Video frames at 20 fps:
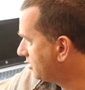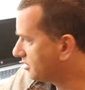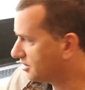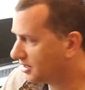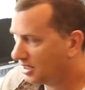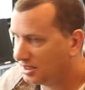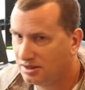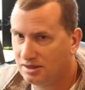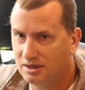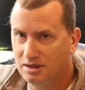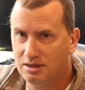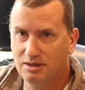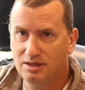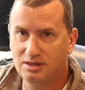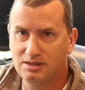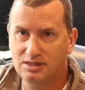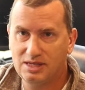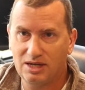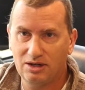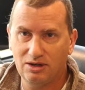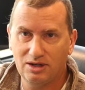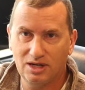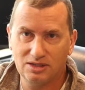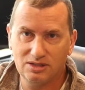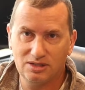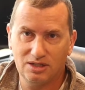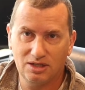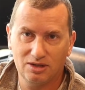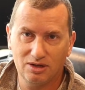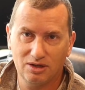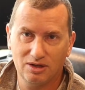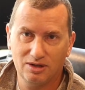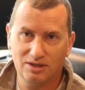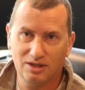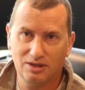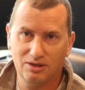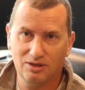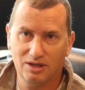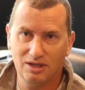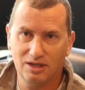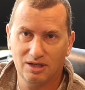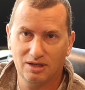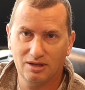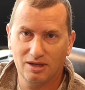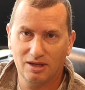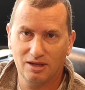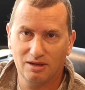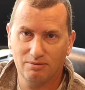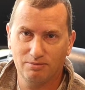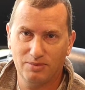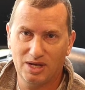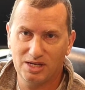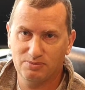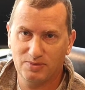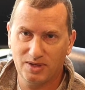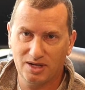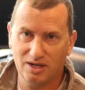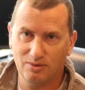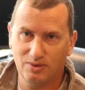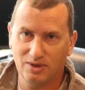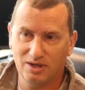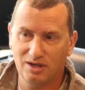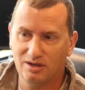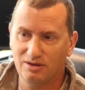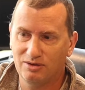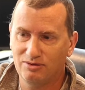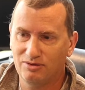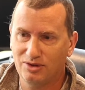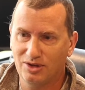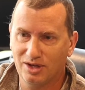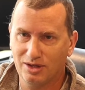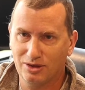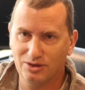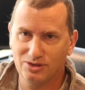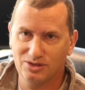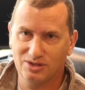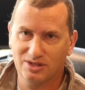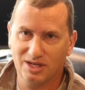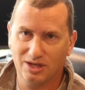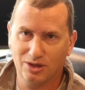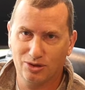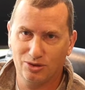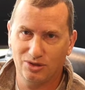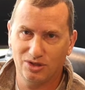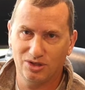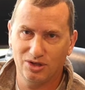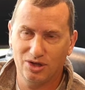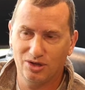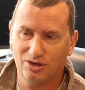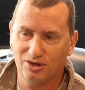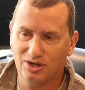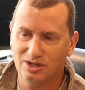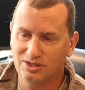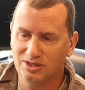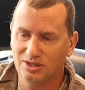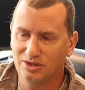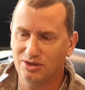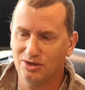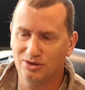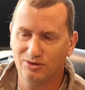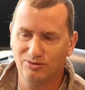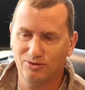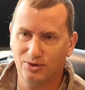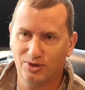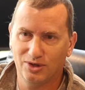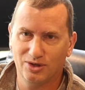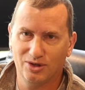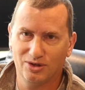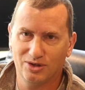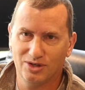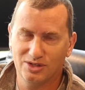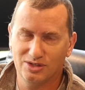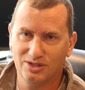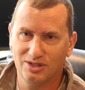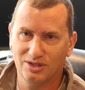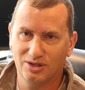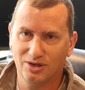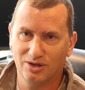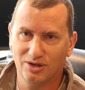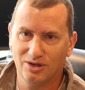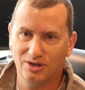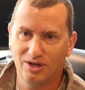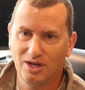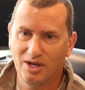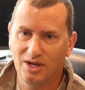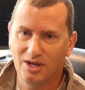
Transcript: is like the standard SD card that you can get like Best Buy or wherever. Like this is like a $30 SD card or $40 SD card.